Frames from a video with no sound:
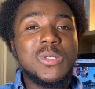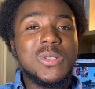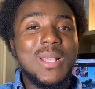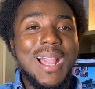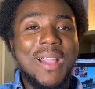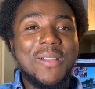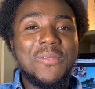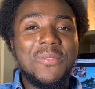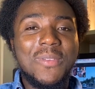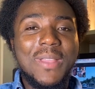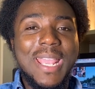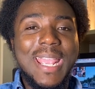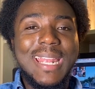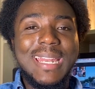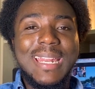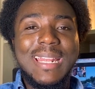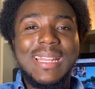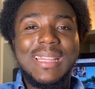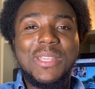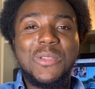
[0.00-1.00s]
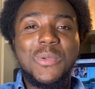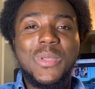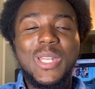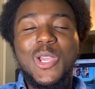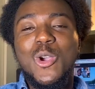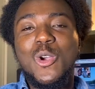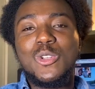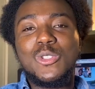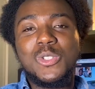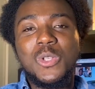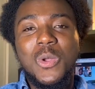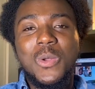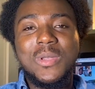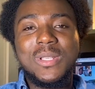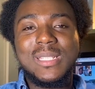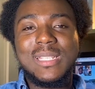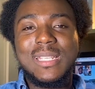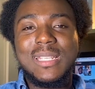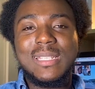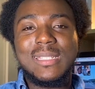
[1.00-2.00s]
to have anything with the
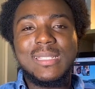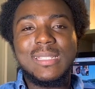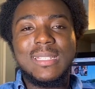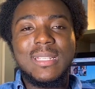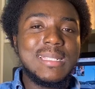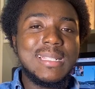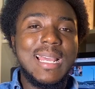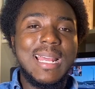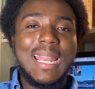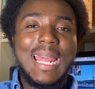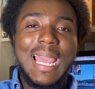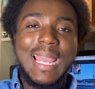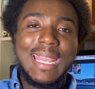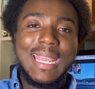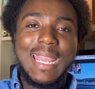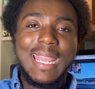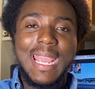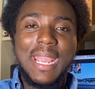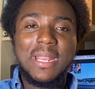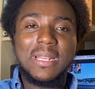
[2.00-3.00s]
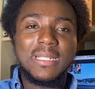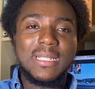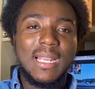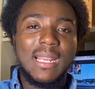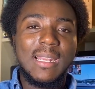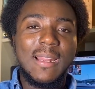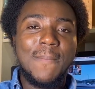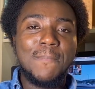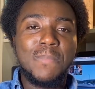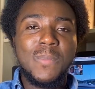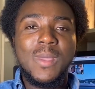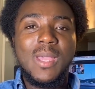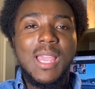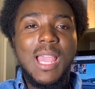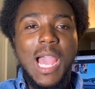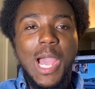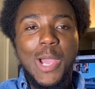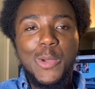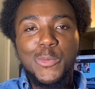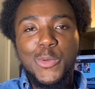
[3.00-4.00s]
authorities that are here in China.
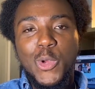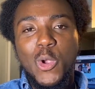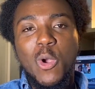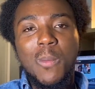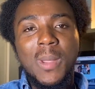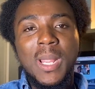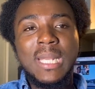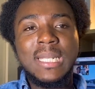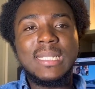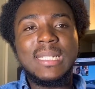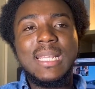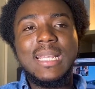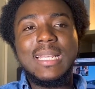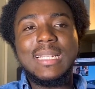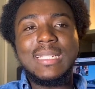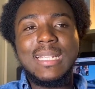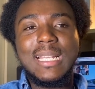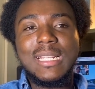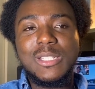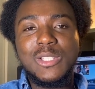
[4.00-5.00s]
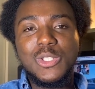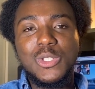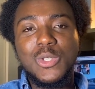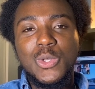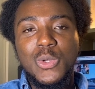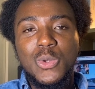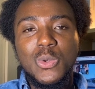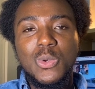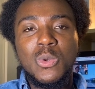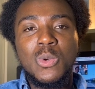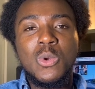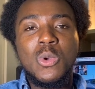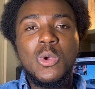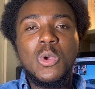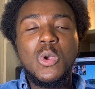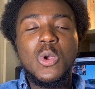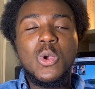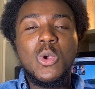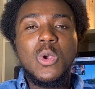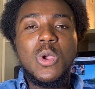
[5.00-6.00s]
I recommend that you
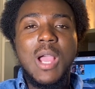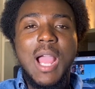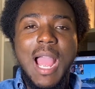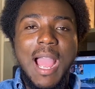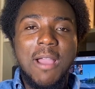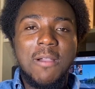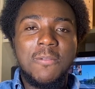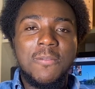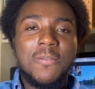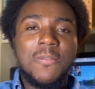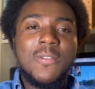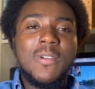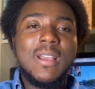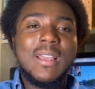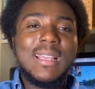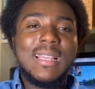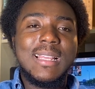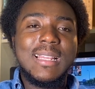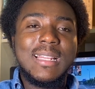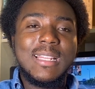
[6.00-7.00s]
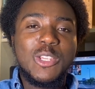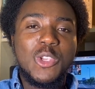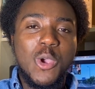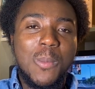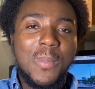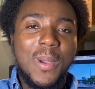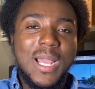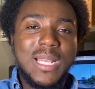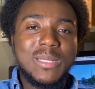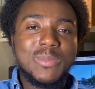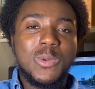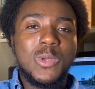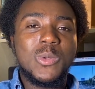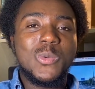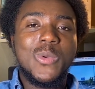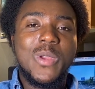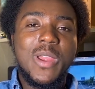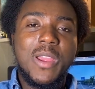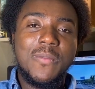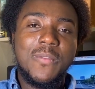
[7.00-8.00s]
have your passport
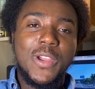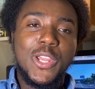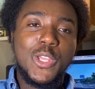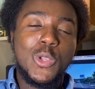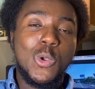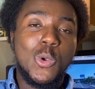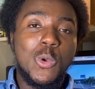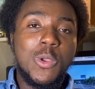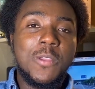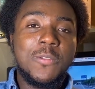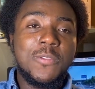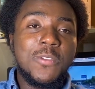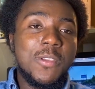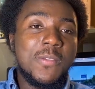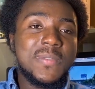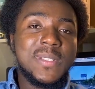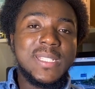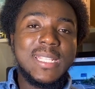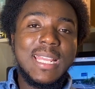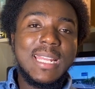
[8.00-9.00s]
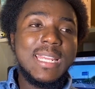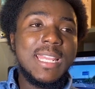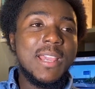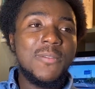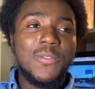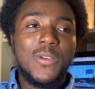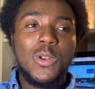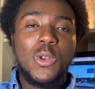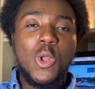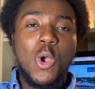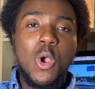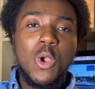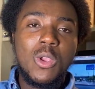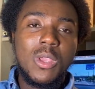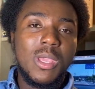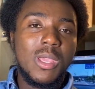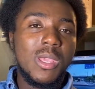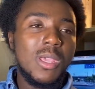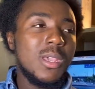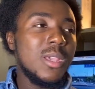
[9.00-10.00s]
wherever you go. If you've stayed here for
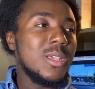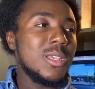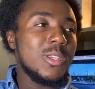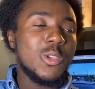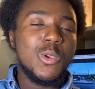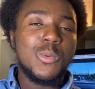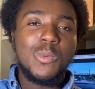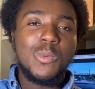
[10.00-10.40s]
long, you